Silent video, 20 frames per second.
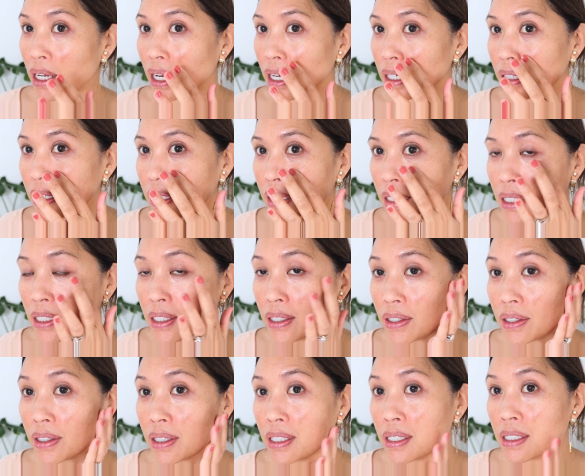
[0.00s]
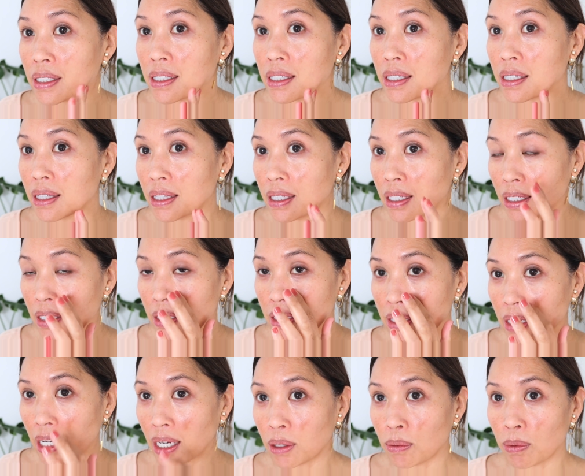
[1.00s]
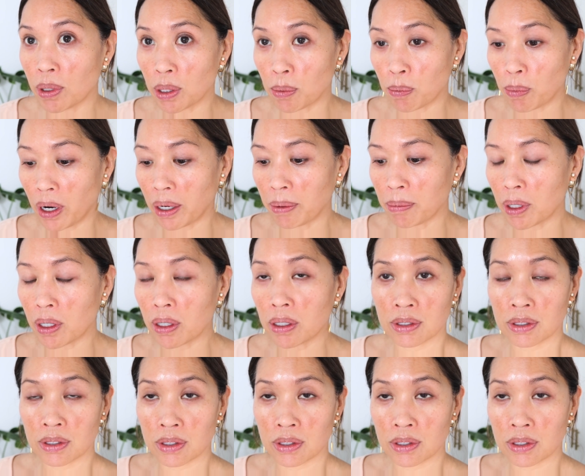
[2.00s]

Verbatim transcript: And then here is the side with the primer.